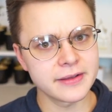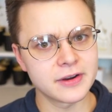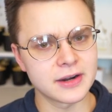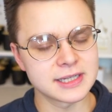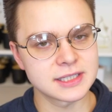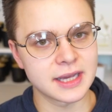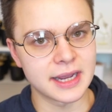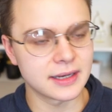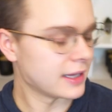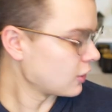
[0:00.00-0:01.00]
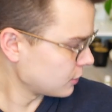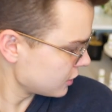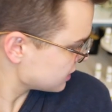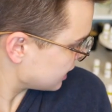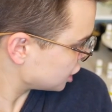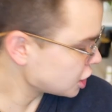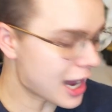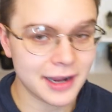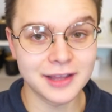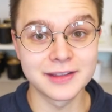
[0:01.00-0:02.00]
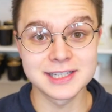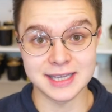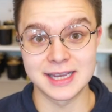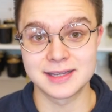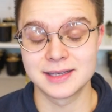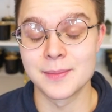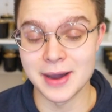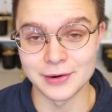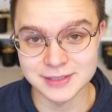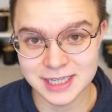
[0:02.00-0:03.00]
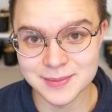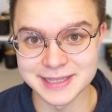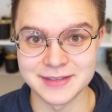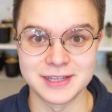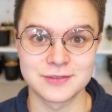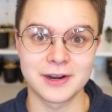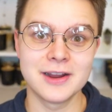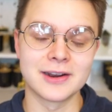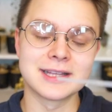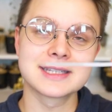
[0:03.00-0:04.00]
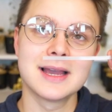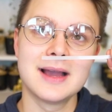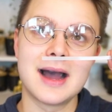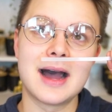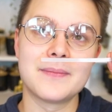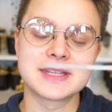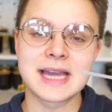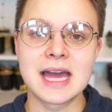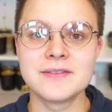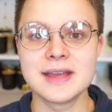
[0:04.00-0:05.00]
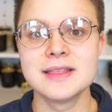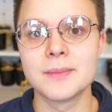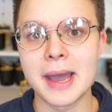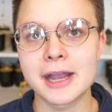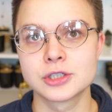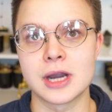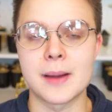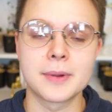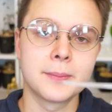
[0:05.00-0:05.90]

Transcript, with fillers: very slight, like almost a shockingly slight amount of cinnamon to this fragrance um, that's kind of in the backdrop.